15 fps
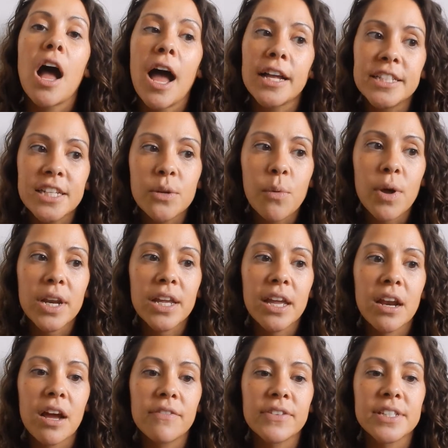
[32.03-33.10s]
I didn't want to
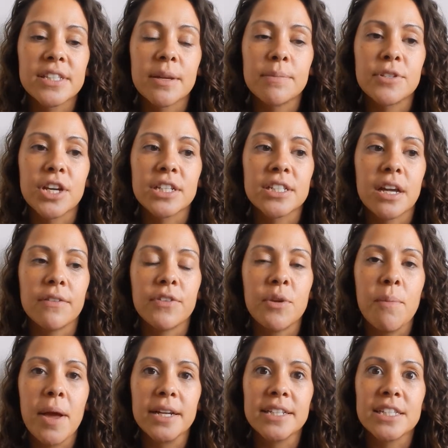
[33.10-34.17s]
get off the subject of
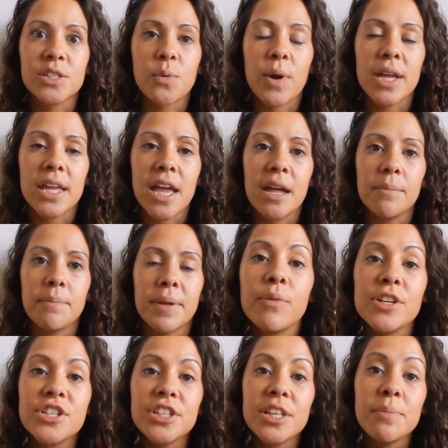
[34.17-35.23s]
humectants quite yet.
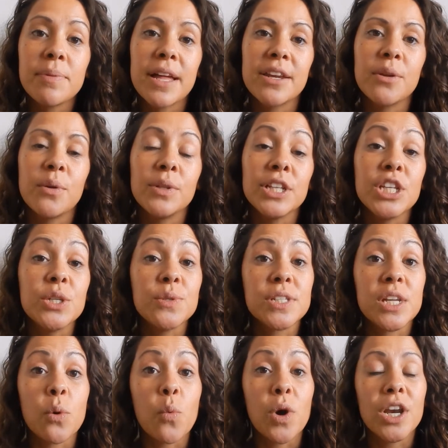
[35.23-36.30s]
originally planned on only
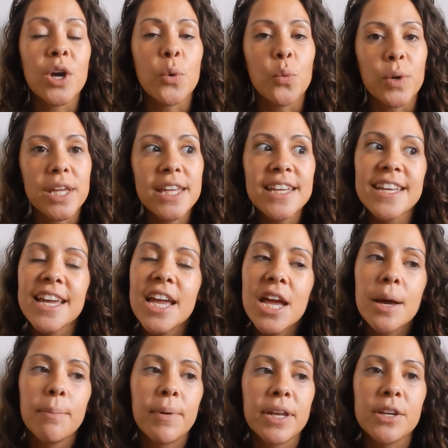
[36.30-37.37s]
using one a week,
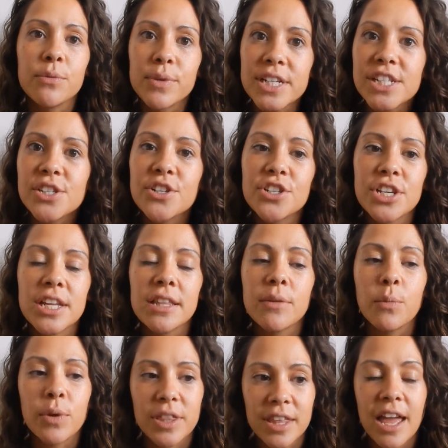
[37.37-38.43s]
but in
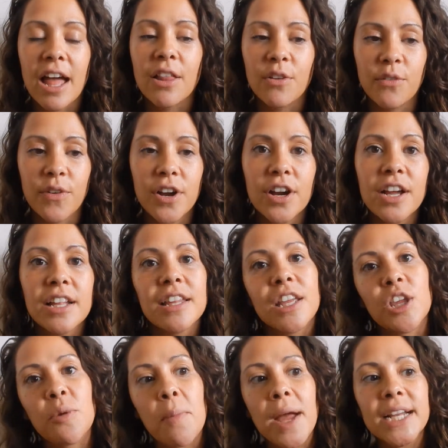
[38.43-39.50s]
researching with the aloe vera and the
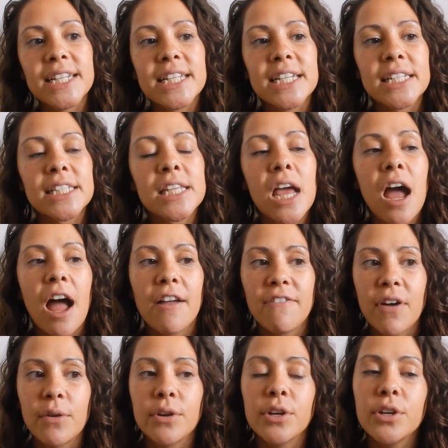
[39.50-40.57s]
humectants, I
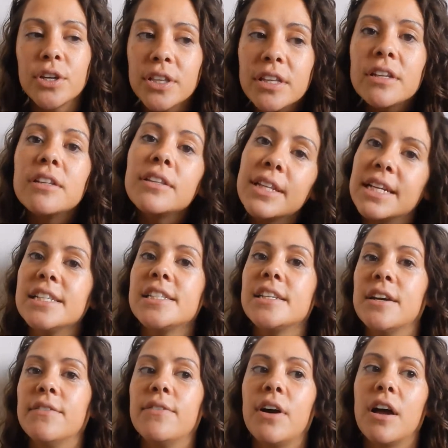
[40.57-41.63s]
found a good little
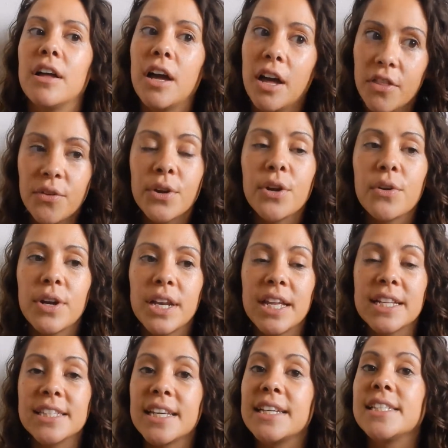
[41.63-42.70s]
list of other
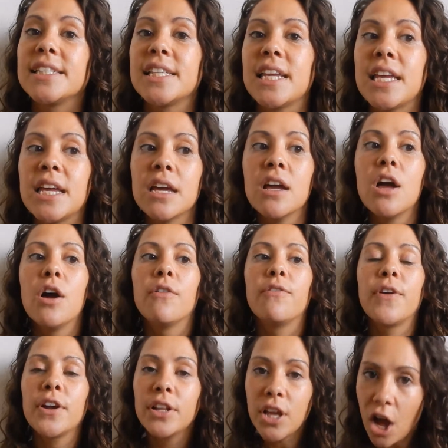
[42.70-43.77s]
ingredients I see
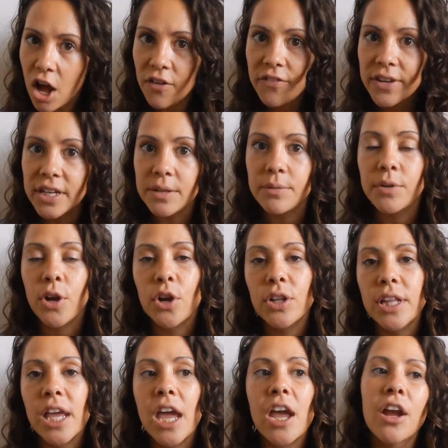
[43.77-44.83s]
fairly often in
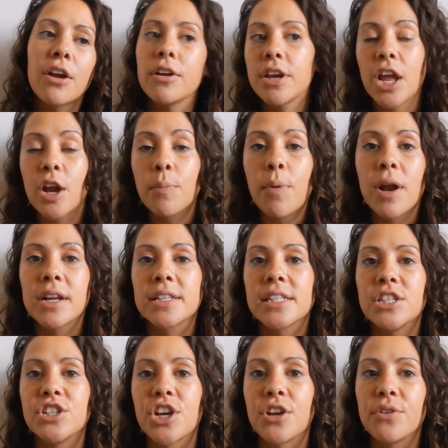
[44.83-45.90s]
curly hair and hair products
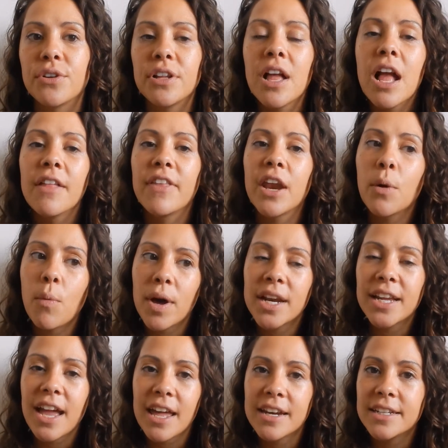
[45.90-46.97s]
in general that I want
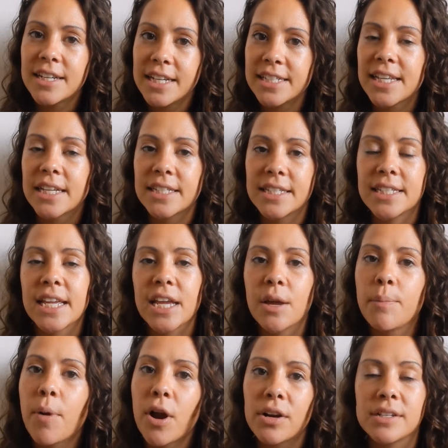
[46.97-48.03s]
to kind of dissect and take
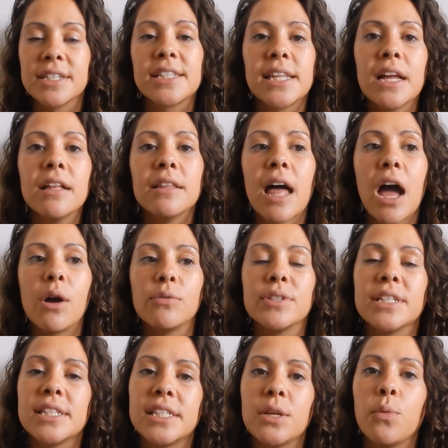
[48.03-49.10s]
apart and single out
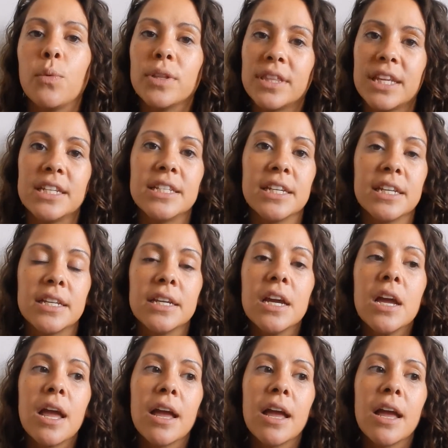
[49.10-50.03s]
to see what they did